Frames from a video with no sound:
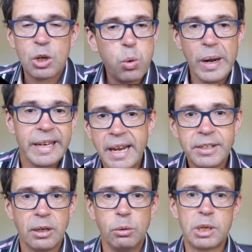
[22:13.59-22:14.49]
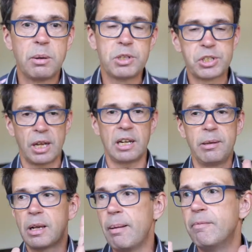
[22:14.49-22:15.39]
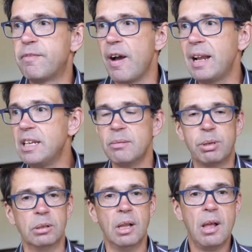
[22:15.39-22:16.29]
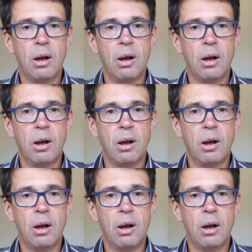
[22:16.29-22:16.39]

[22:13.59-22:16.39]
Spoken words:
queen 8 holding would suddenly become valuable